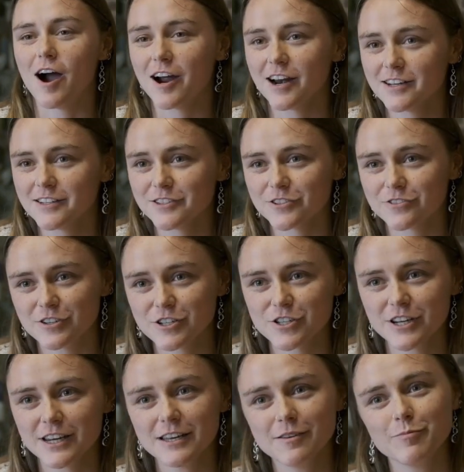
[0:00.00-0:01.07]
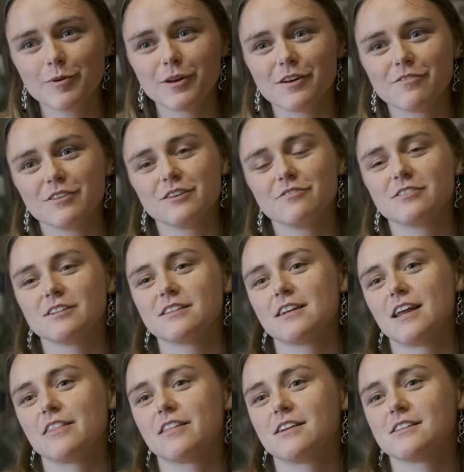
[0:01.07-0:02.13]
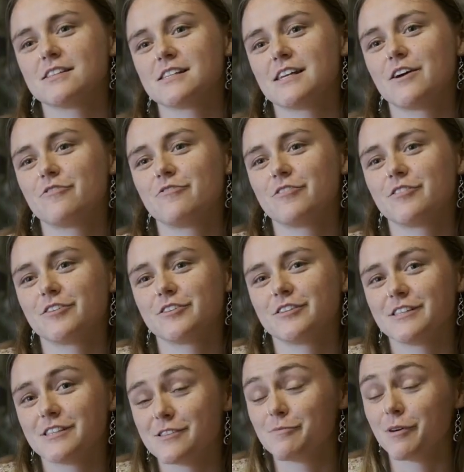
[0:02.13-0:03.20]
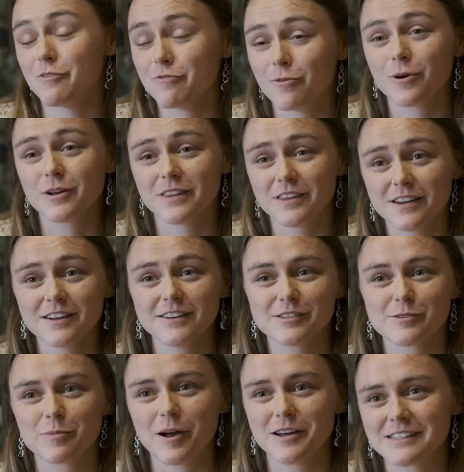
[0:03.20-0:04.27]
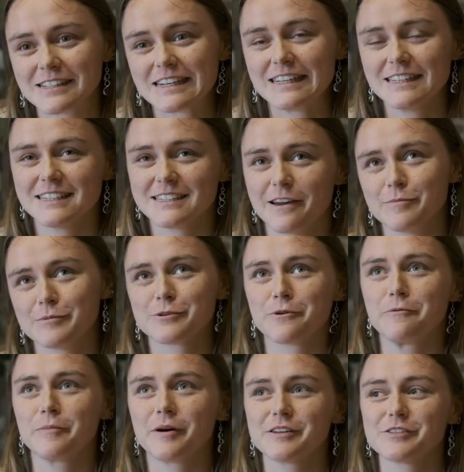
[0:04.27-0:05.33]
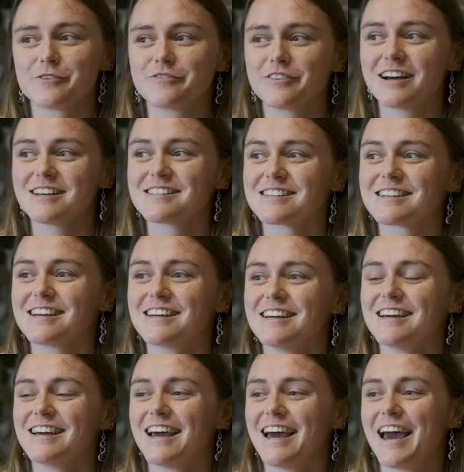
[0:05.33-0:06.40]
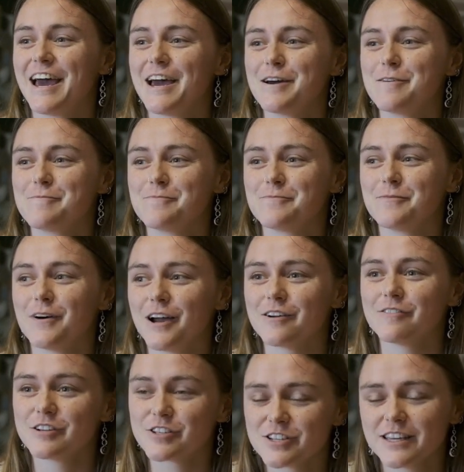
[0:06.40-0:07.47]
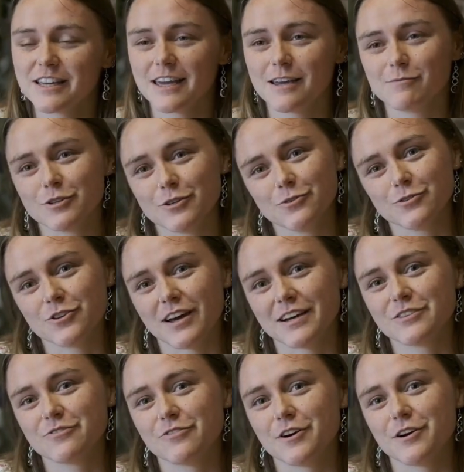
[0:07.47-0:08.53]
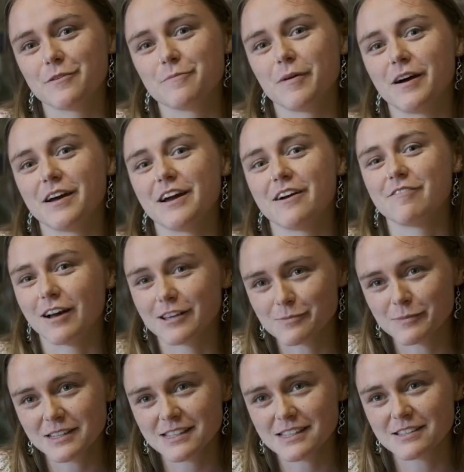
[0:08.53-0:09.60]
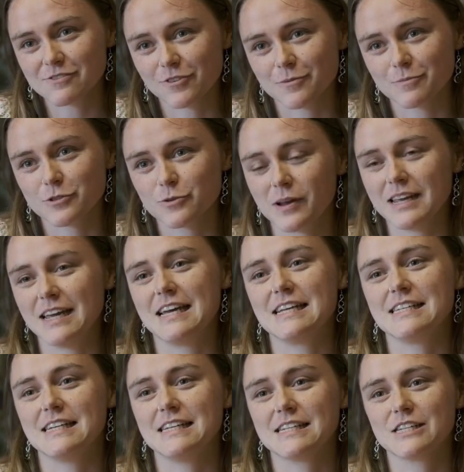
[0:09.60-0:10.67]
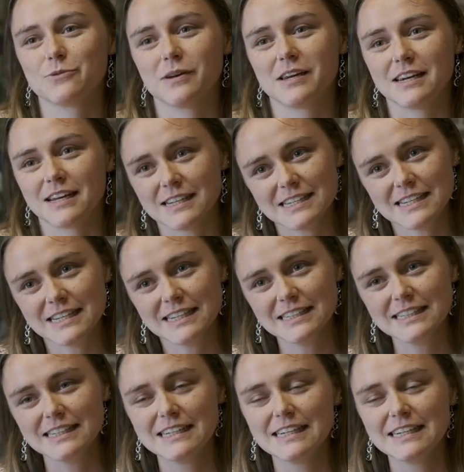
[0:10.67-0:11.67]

Ireland originally, but I've lived in the Netherlands now this is my 4th year, surprisingly. Time is going by so fast. I originally came to Utrecht for my Erasmus from 2018 to 2019.